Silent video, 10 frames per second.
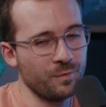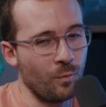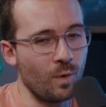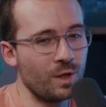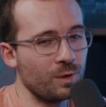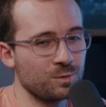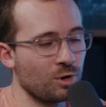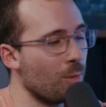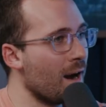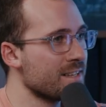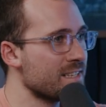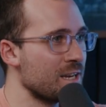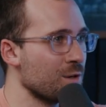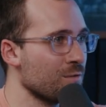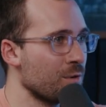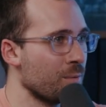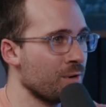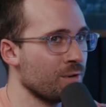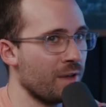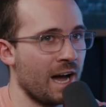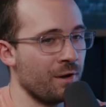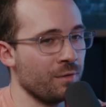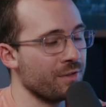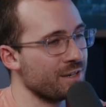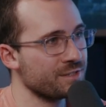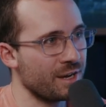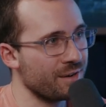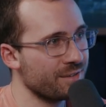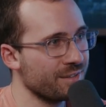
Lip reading: will robots take over the world? I don't think so.